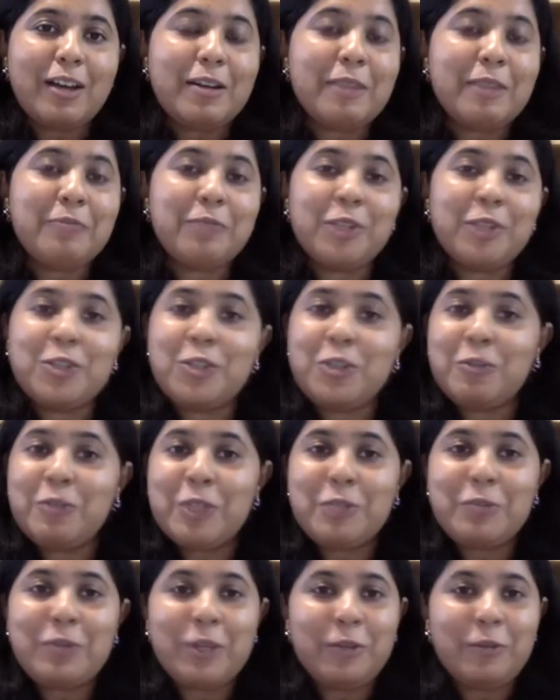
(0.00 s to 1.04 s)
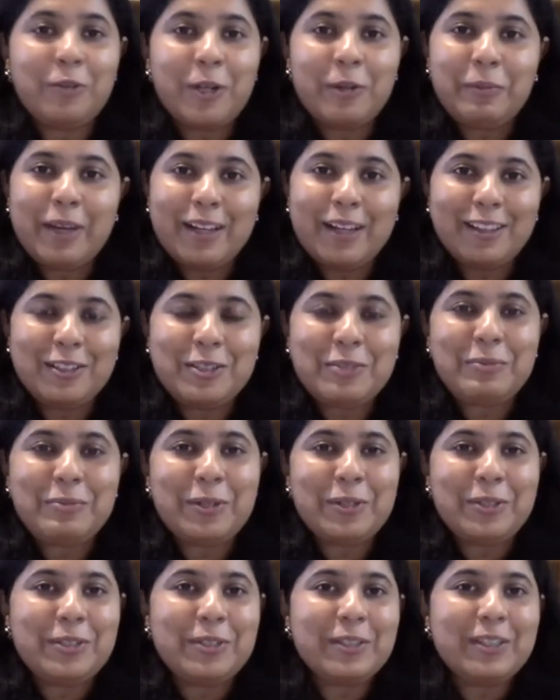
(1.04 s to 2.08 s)
Not sure which one of our panelists
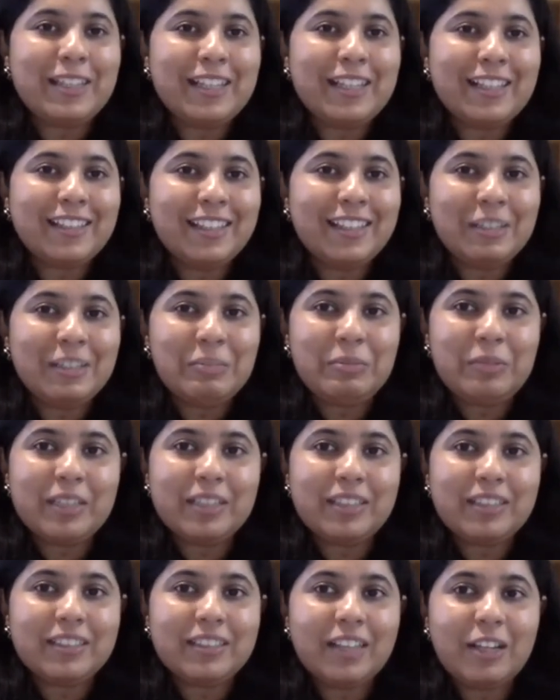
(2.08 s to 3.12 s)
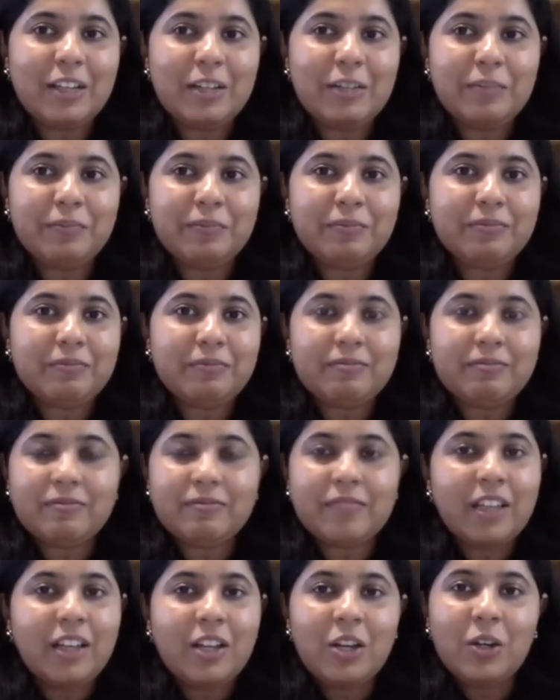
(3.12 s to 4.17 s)
wants to take that, but
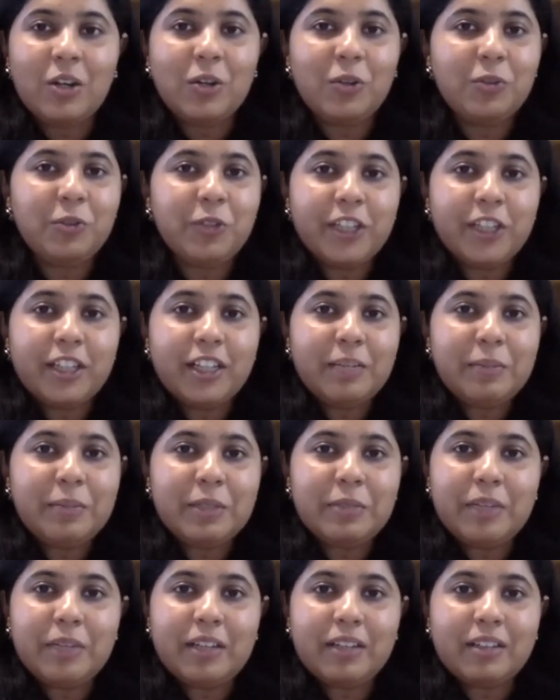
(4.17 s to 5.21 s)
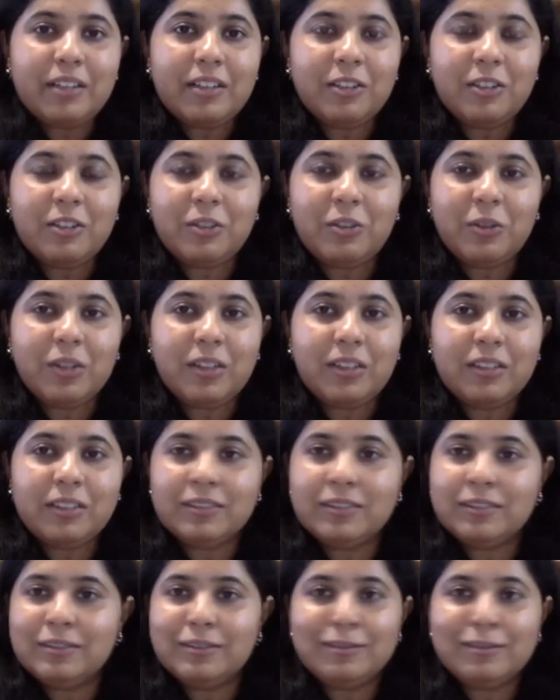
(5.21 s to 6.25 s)
Ulrika, Padmakar,
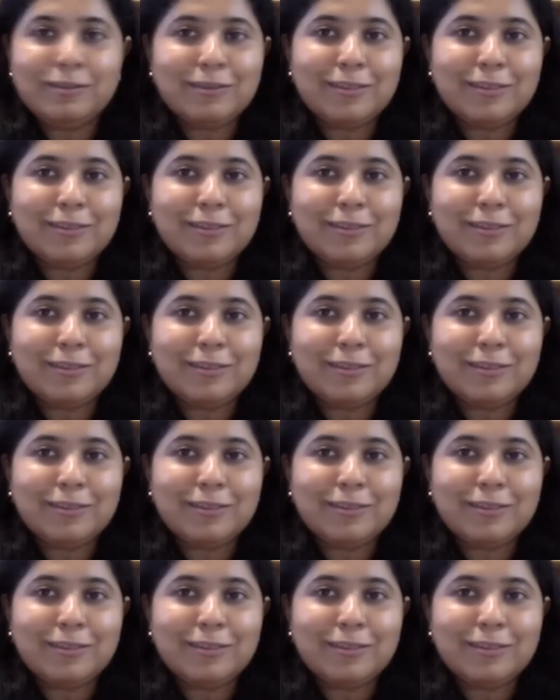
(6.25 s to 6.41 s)
Rohan,